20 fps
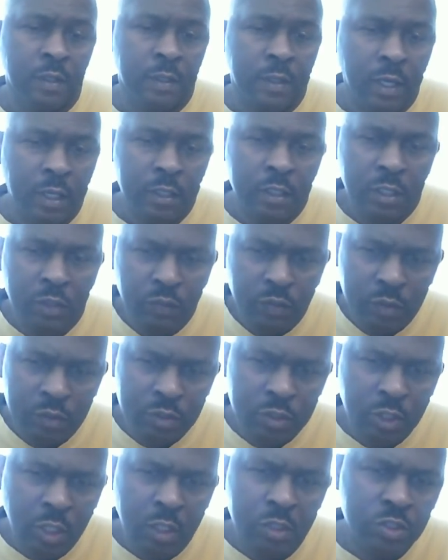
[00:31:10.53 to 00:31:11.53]
that He will
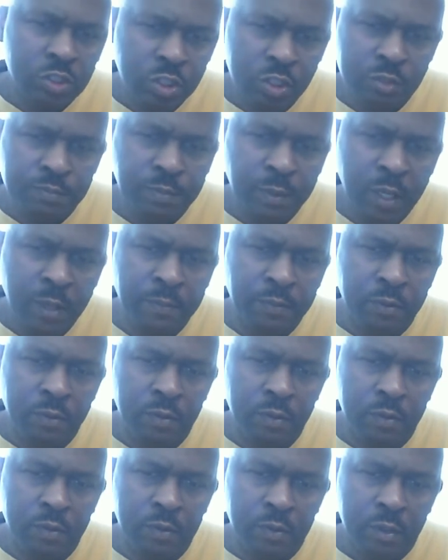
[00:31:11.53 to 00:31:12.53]
judge His
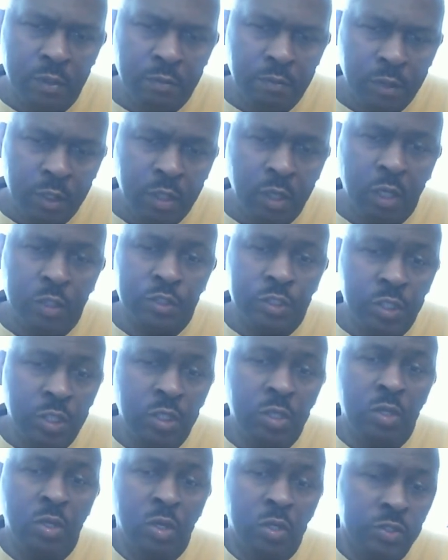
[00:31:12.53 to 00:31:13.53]
people because He
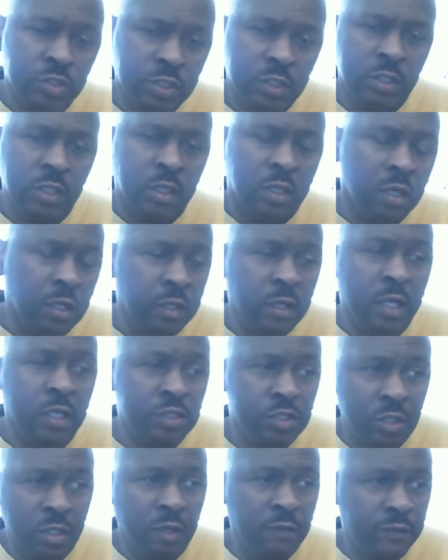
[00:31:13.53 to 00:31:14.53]
knows the
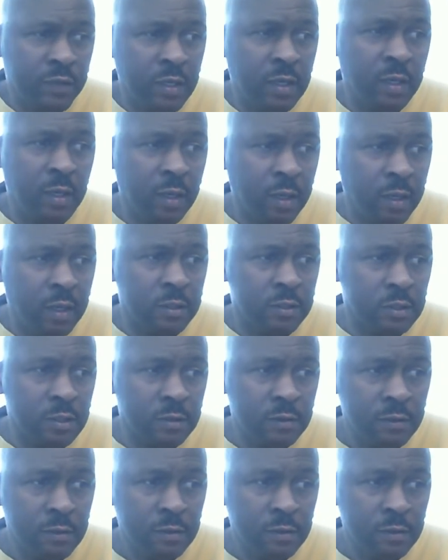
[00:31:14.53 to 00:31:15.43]
inclination of their heart,